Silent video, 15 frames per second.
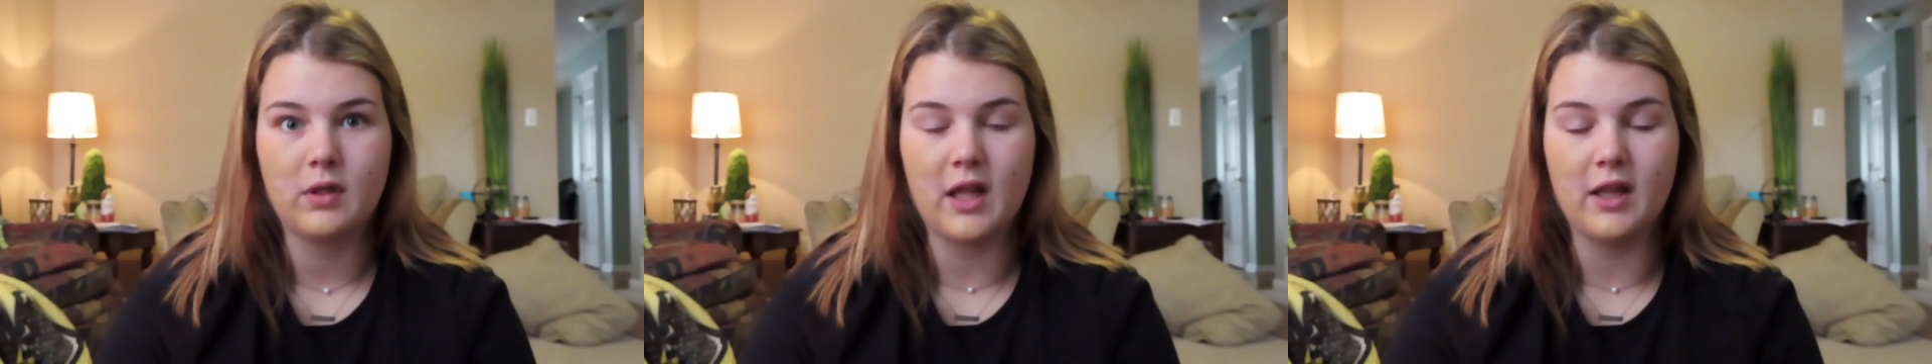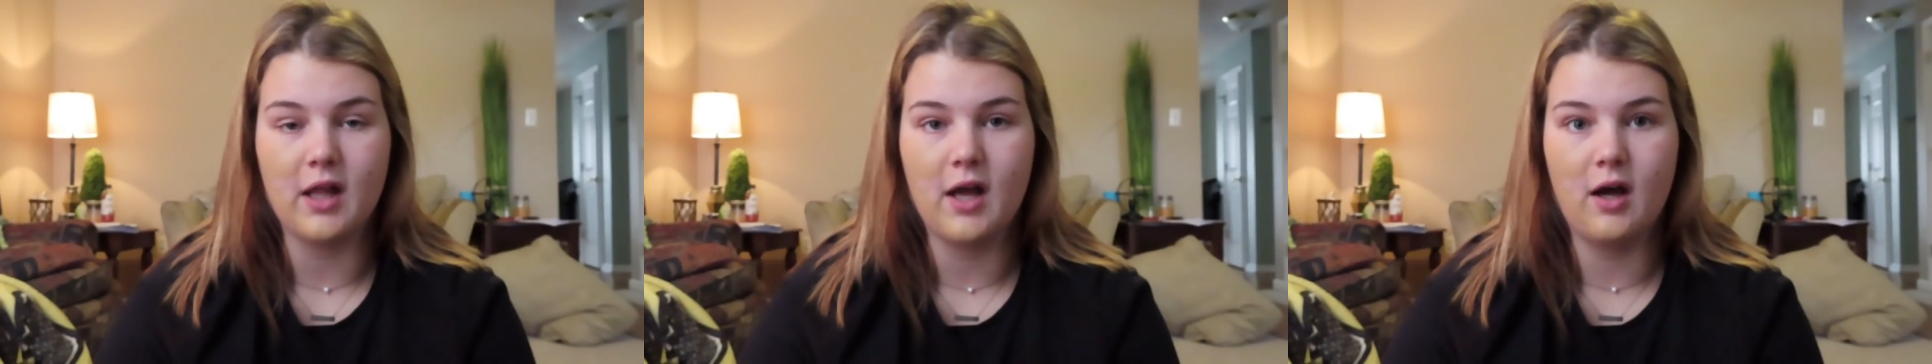
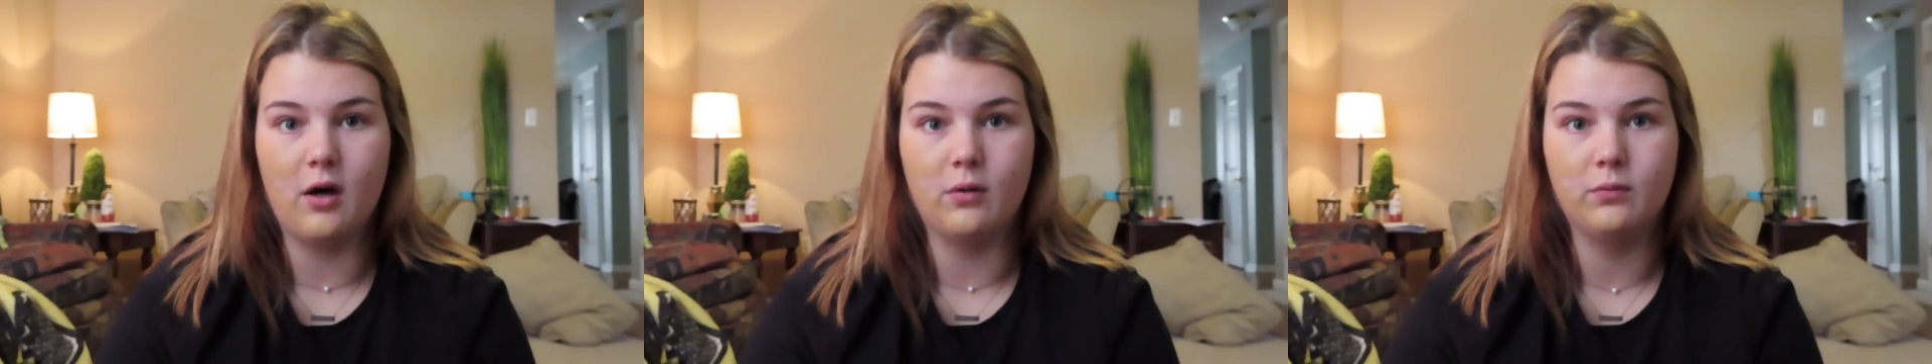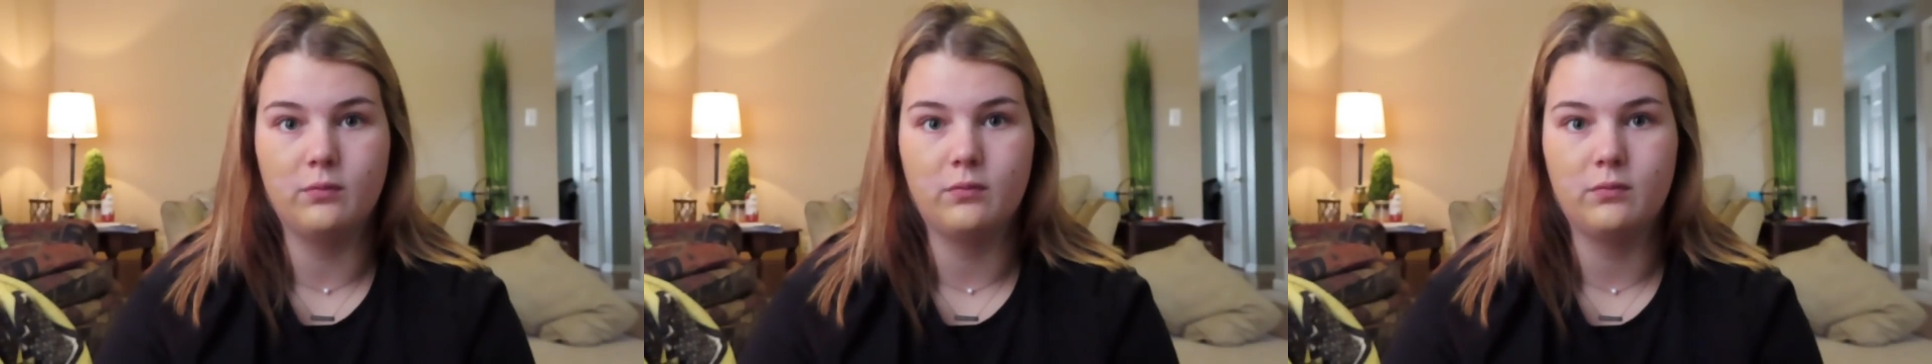
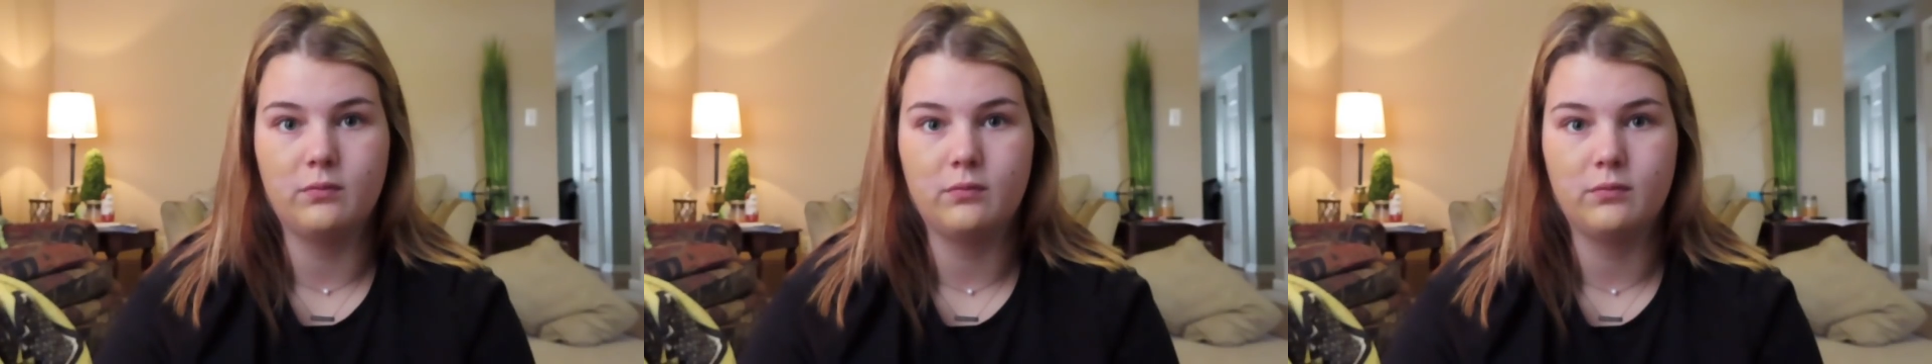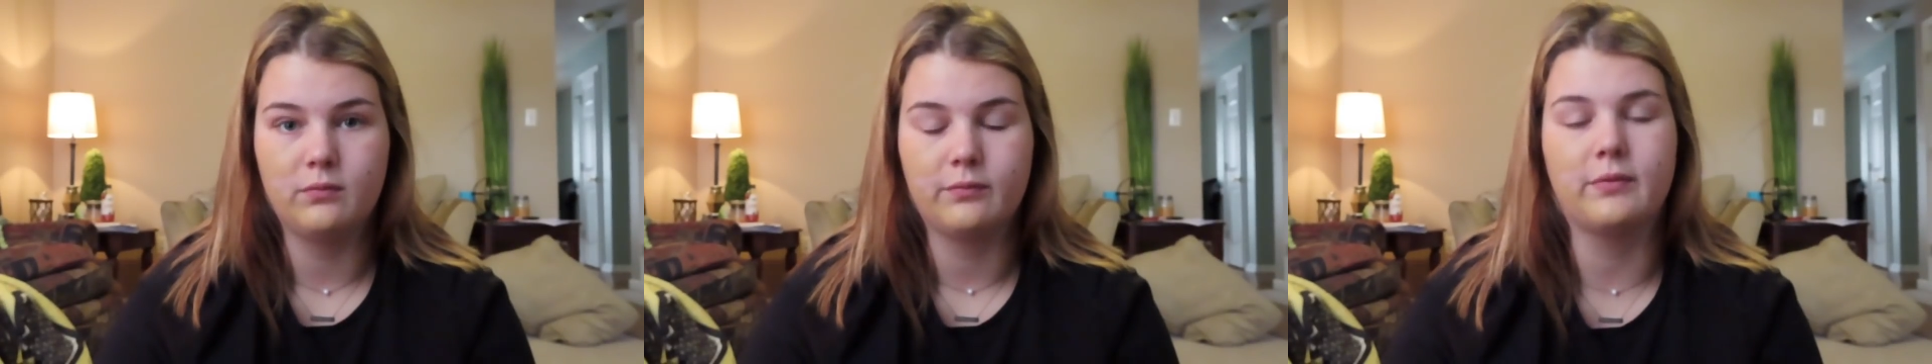Hello.
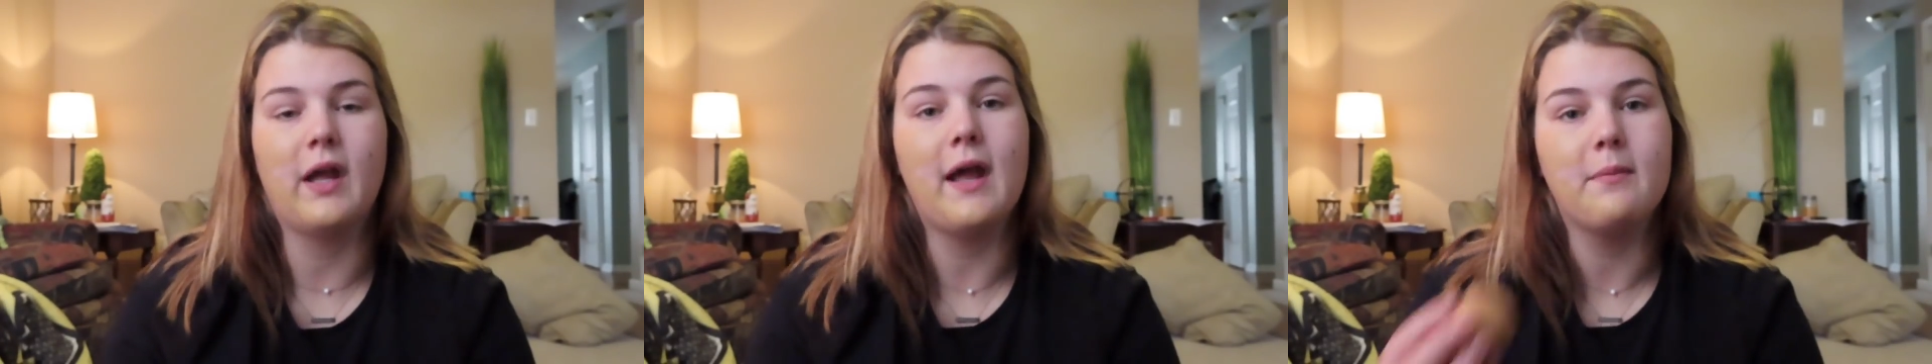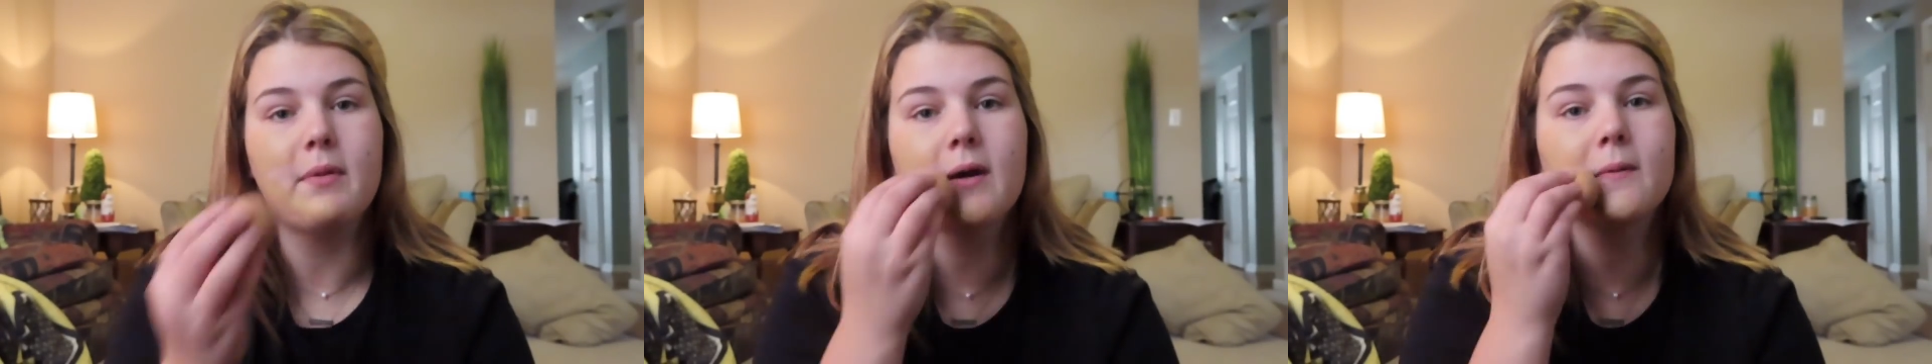
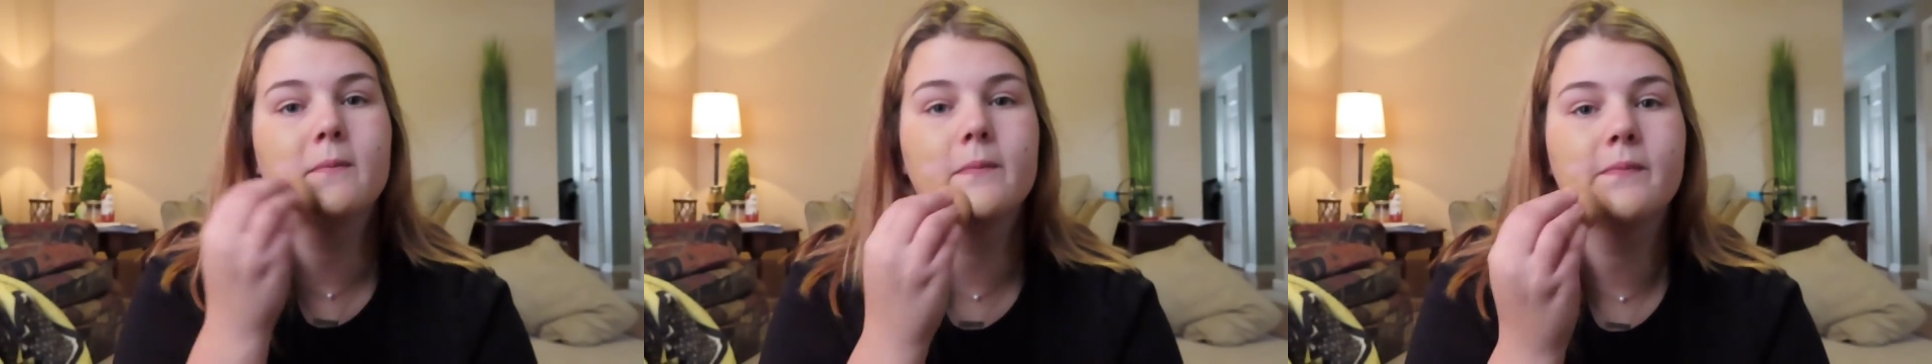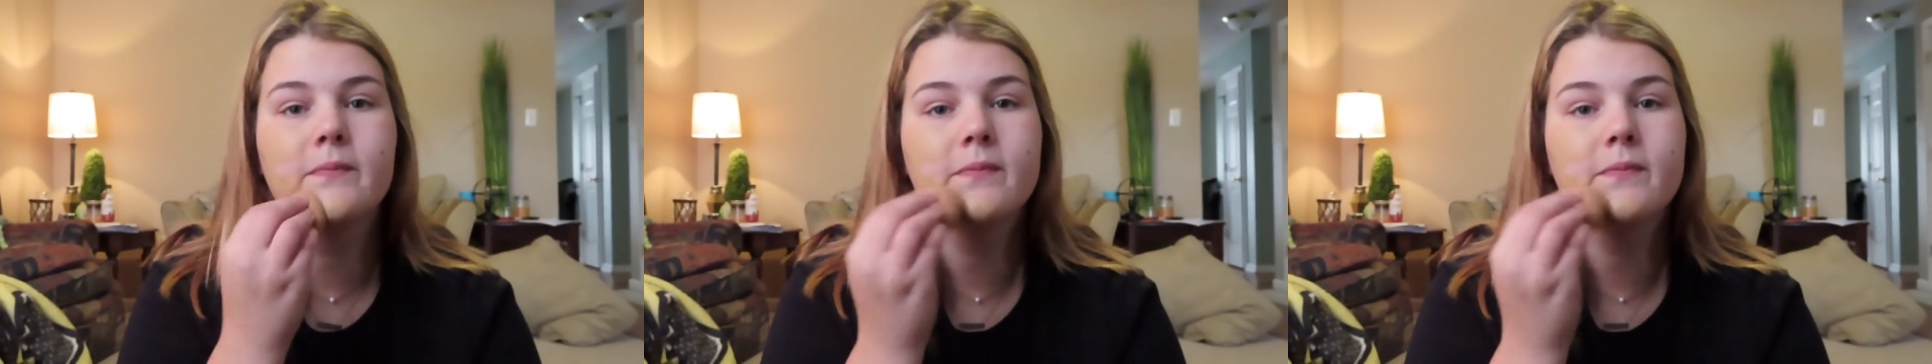Okay, better.